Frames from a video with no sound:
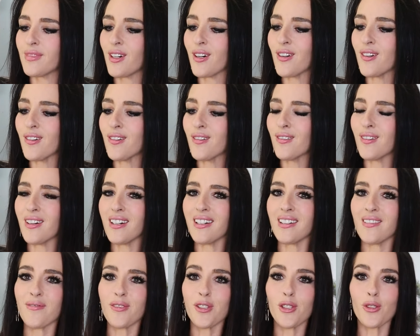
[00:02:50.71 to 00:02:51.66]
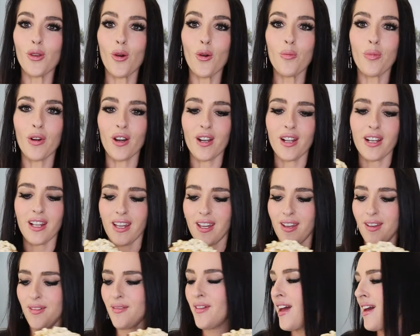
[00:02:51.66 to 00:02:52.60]
Oh, so
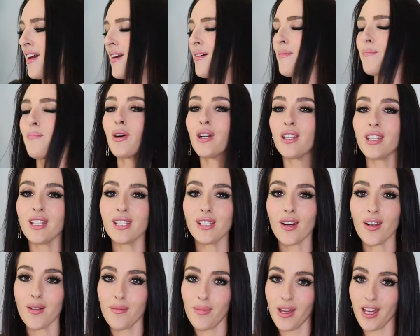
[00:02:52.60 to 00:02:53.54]
pretty. Put this on a